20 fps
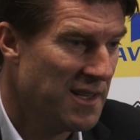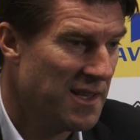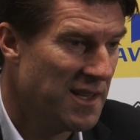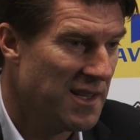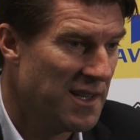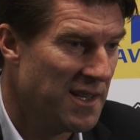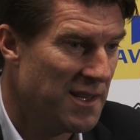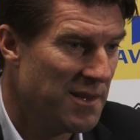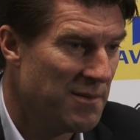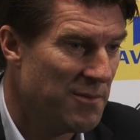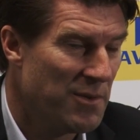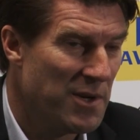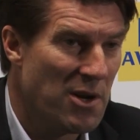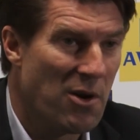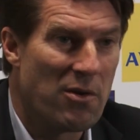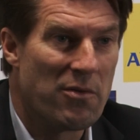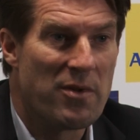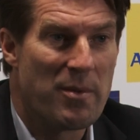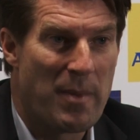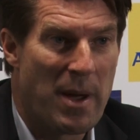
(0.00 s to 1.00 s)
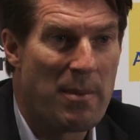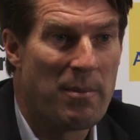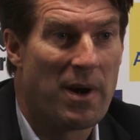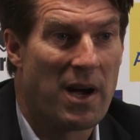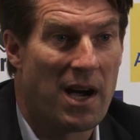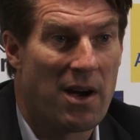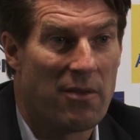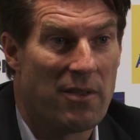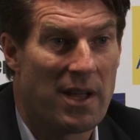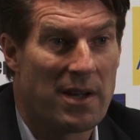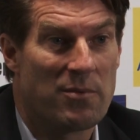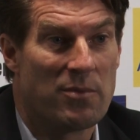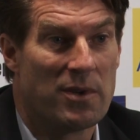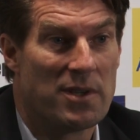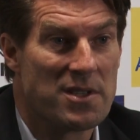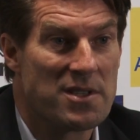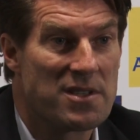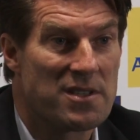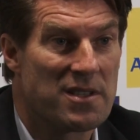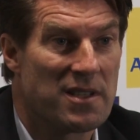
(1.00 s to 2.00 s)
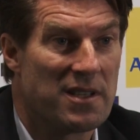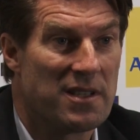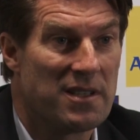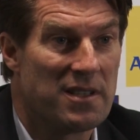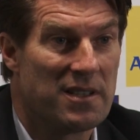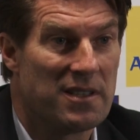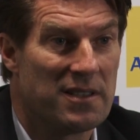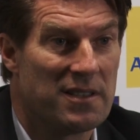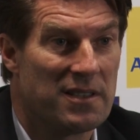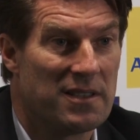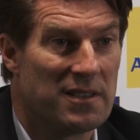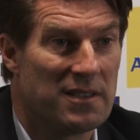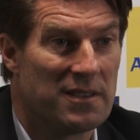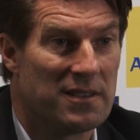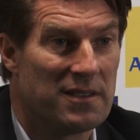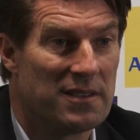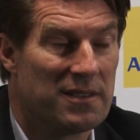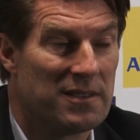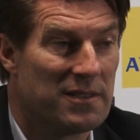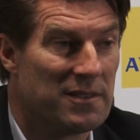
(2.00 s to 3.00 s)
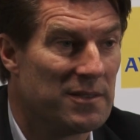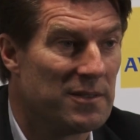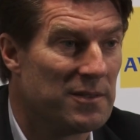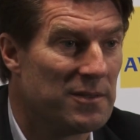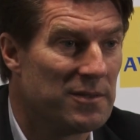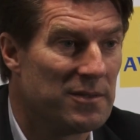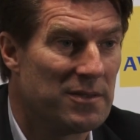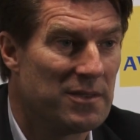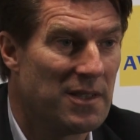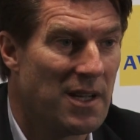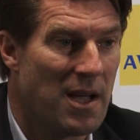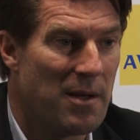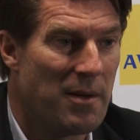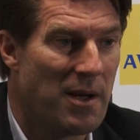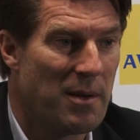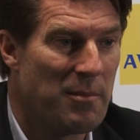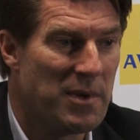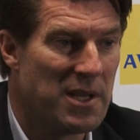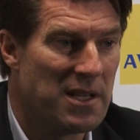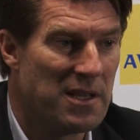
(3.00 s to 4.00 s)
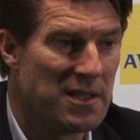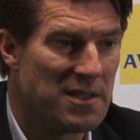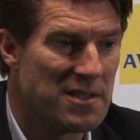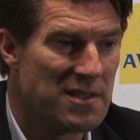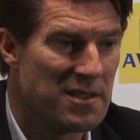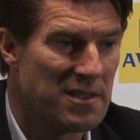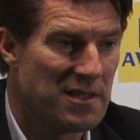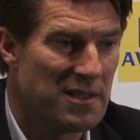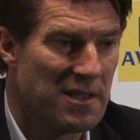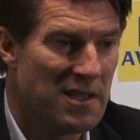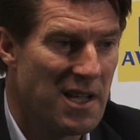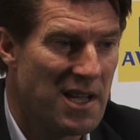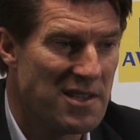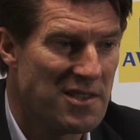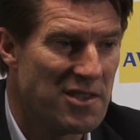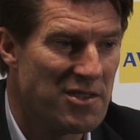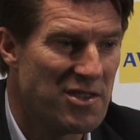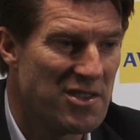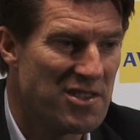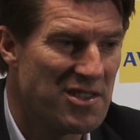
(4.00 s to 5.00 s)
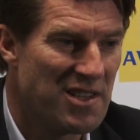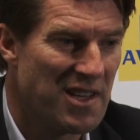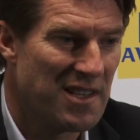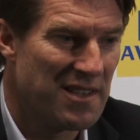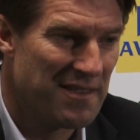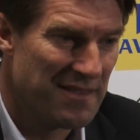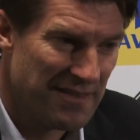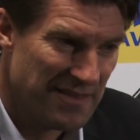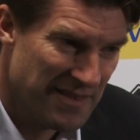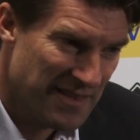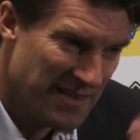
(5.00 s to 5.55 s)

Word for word: Uh, we all remember how that was, and uh, I, I mean, it's as I just said,